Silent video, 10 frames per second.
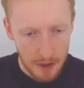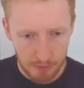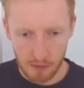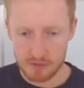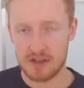
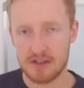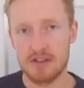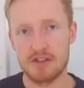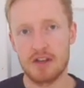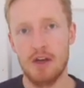
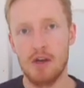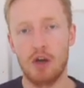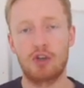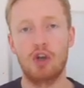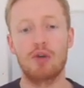processes
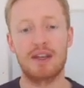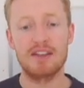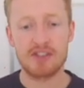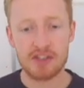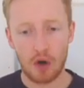occurring
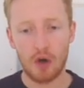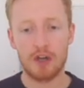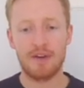inside of